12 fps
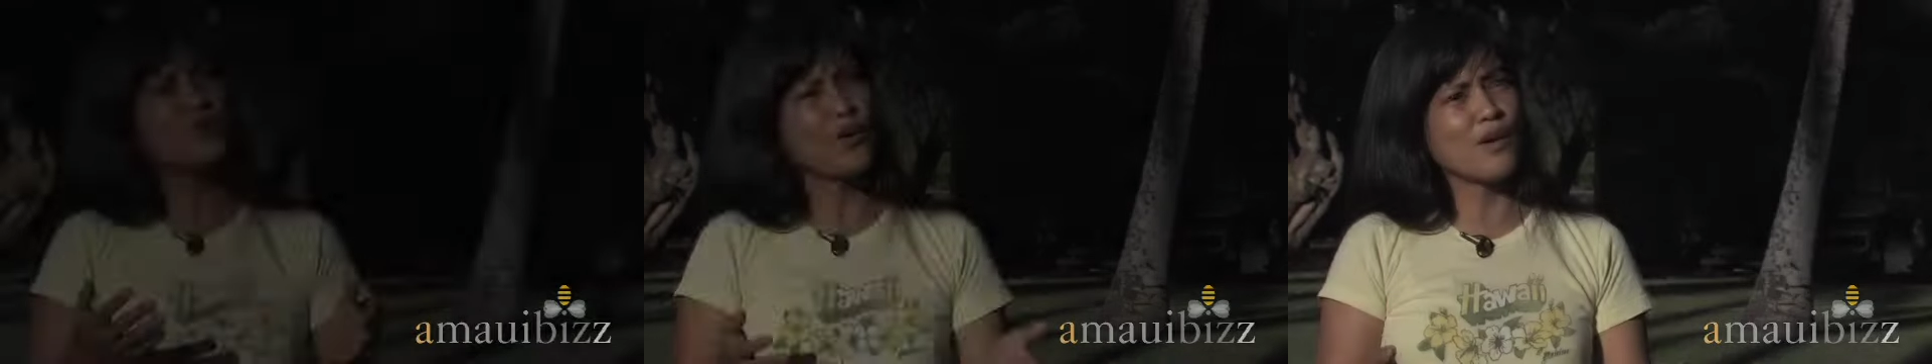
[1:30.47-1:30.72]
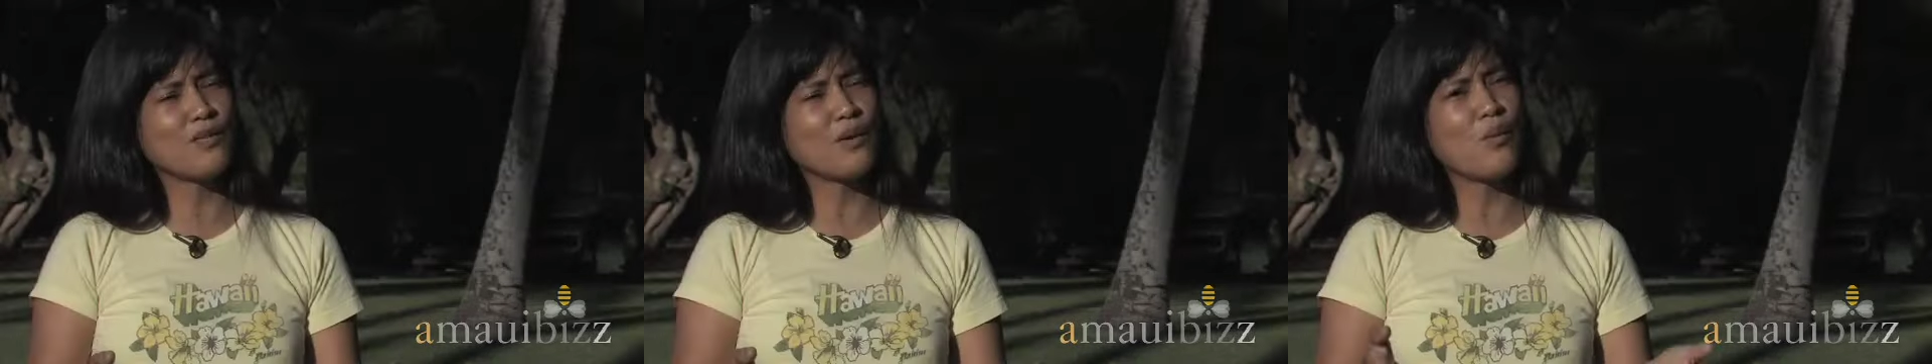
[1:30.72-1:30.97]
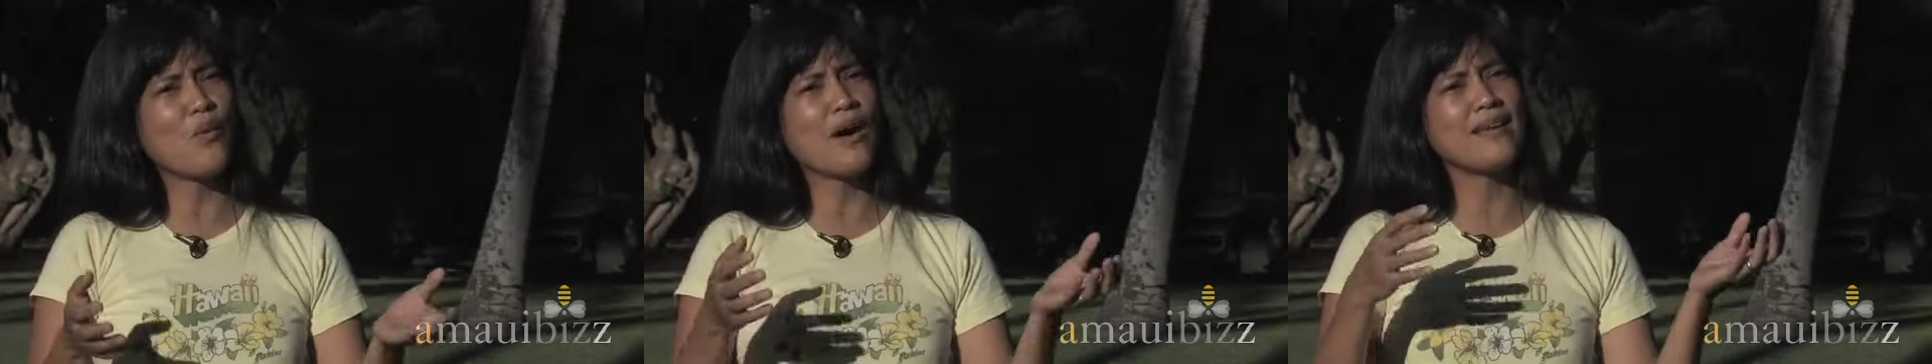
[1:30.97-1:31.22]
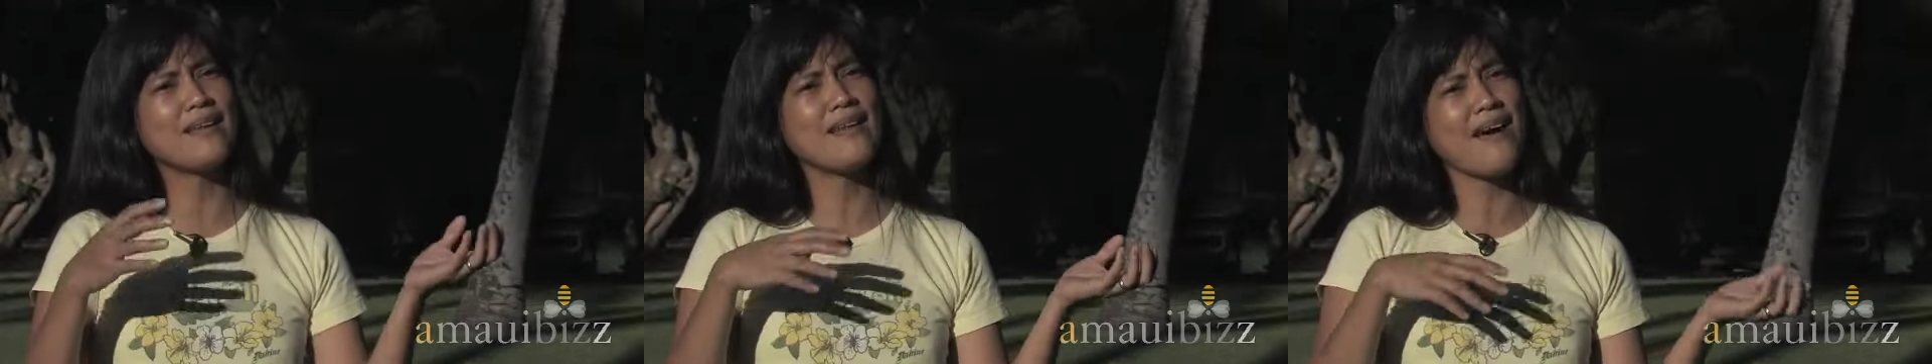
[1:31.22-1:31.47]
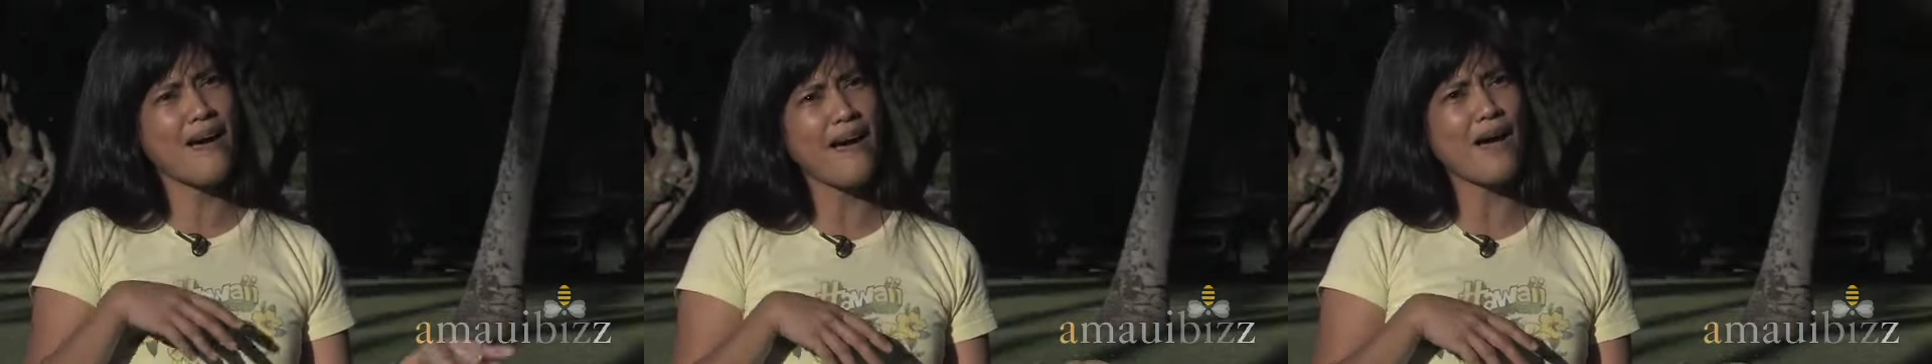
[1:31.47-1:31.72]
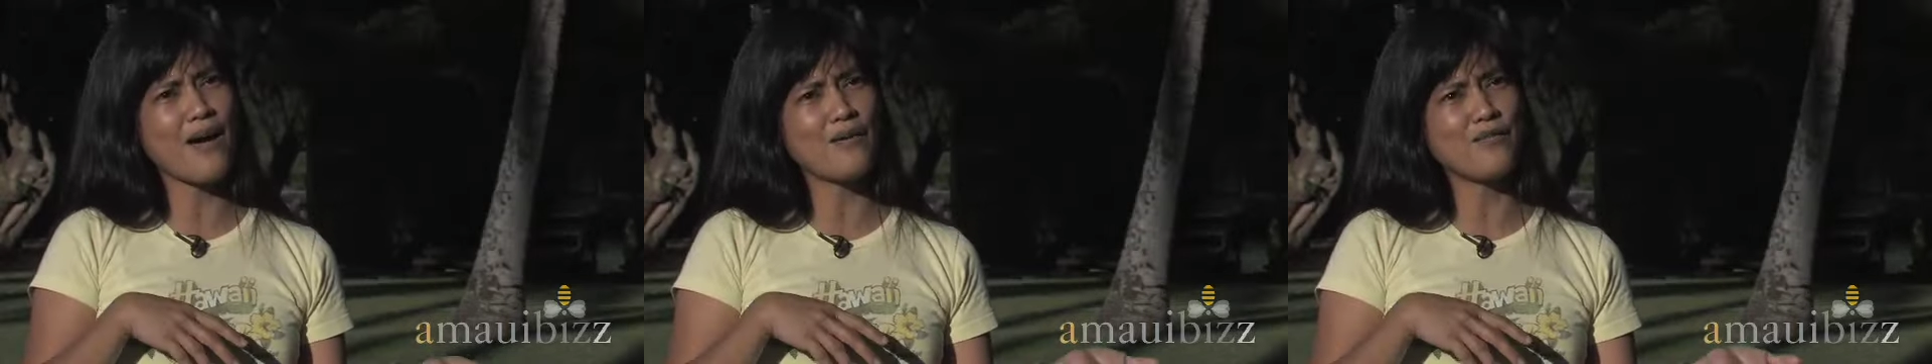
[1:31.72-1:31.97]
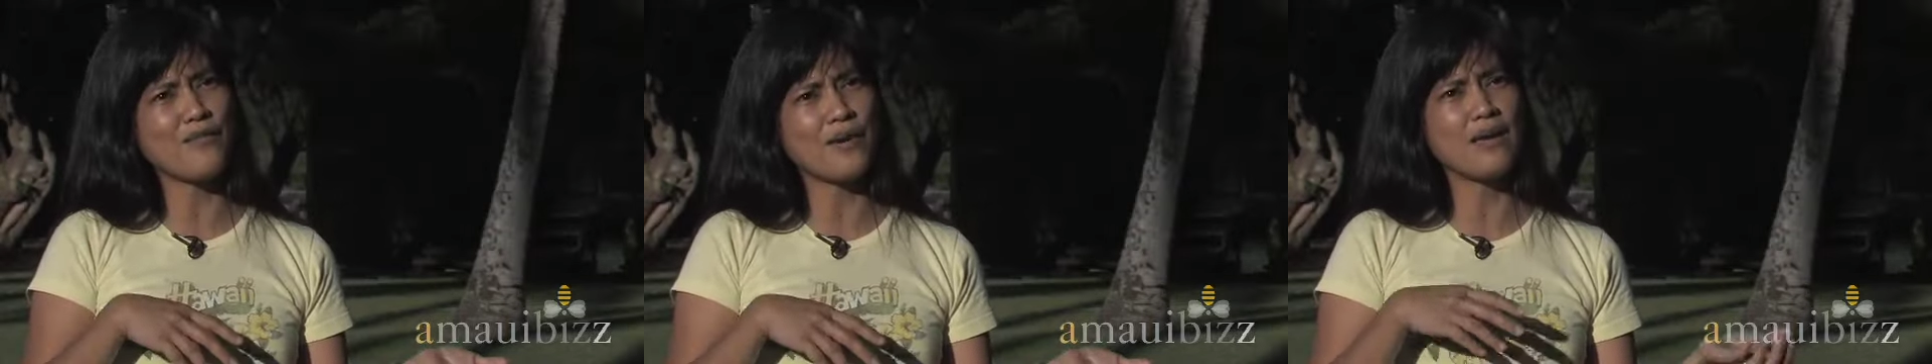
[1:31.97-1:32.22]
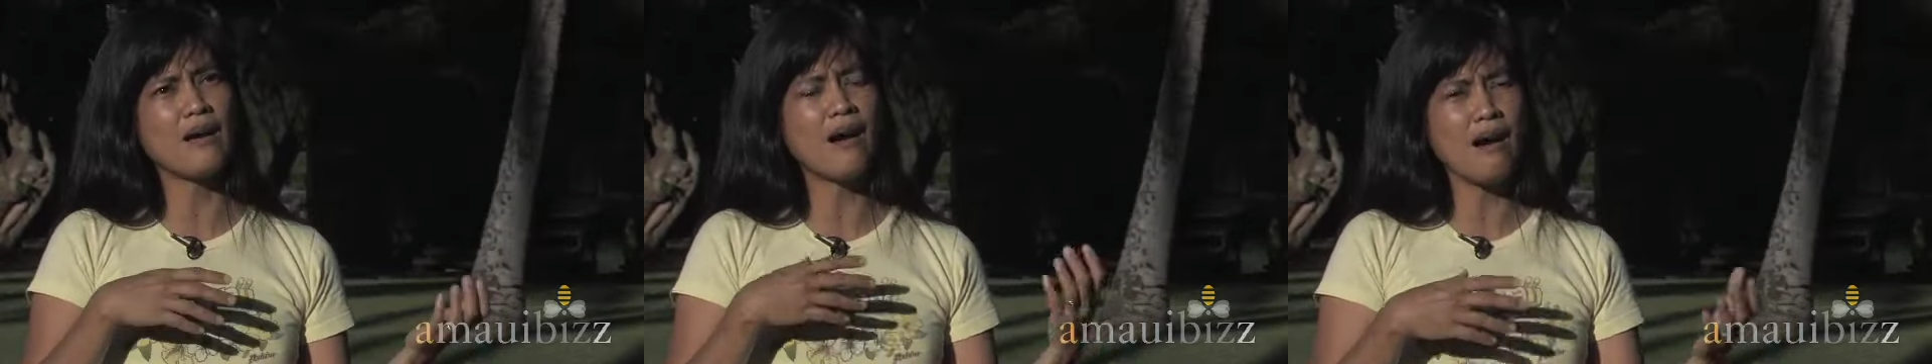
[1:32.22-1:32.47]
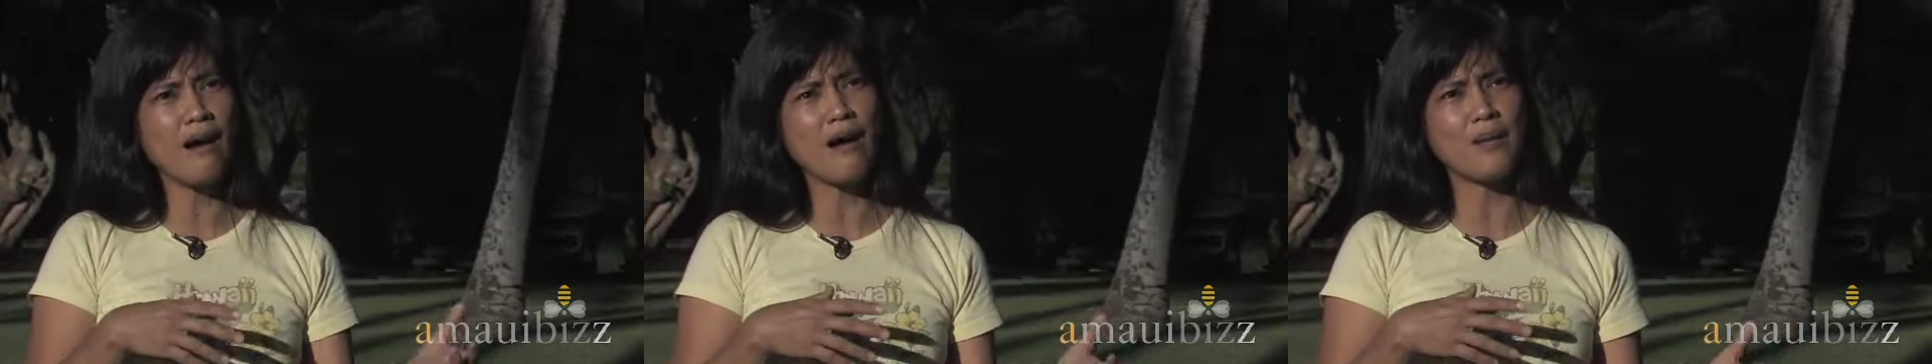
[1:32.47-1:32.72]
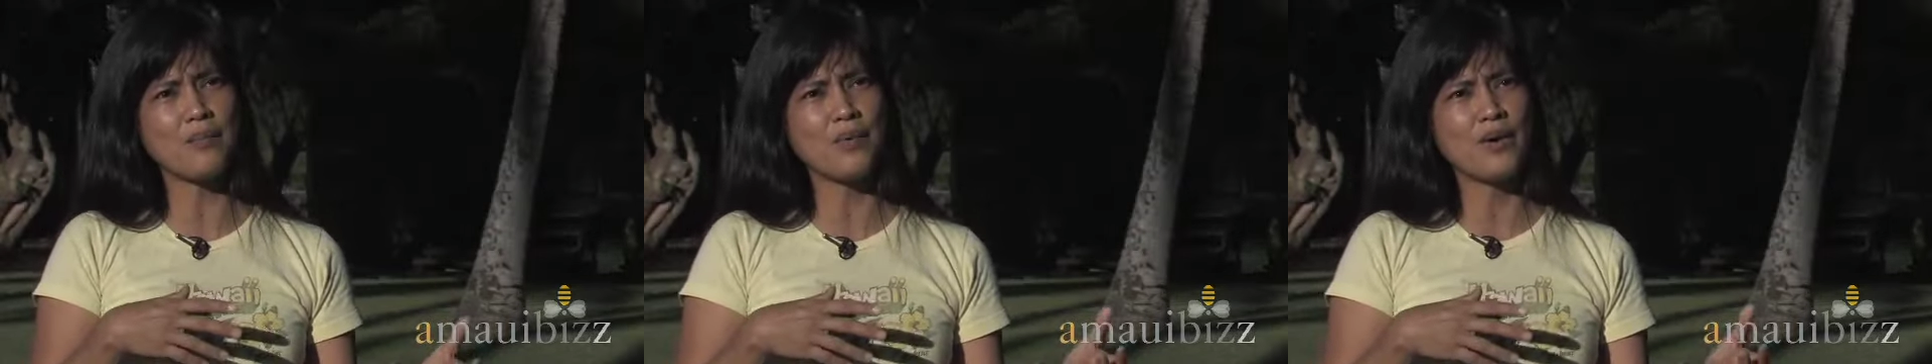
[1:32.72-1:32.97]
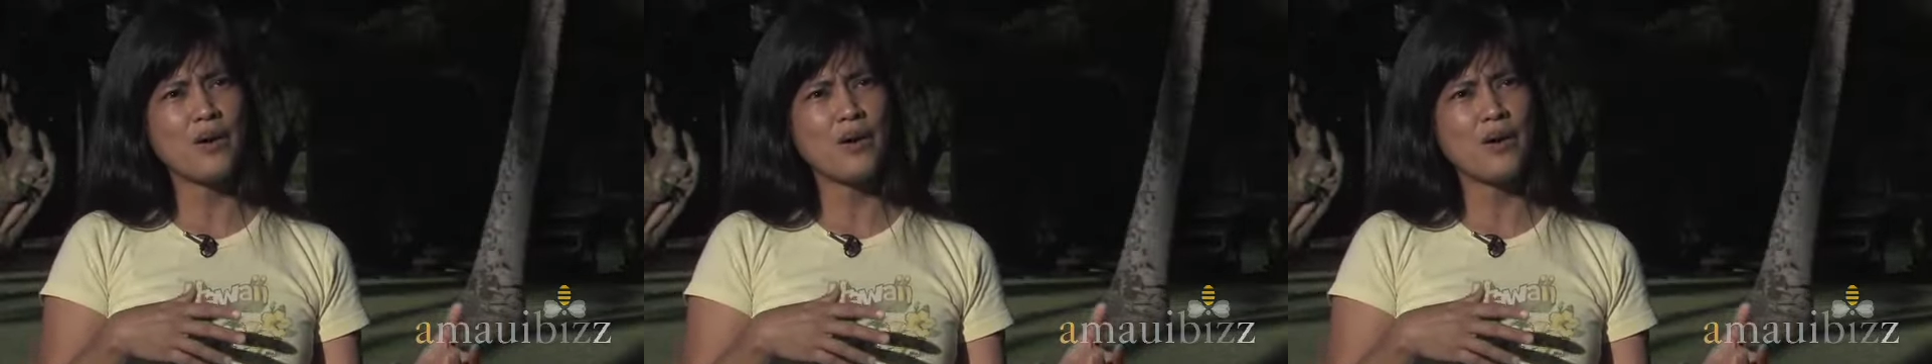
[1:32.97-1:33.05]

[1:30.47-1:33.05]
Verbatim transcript: So I thought, why not have a hub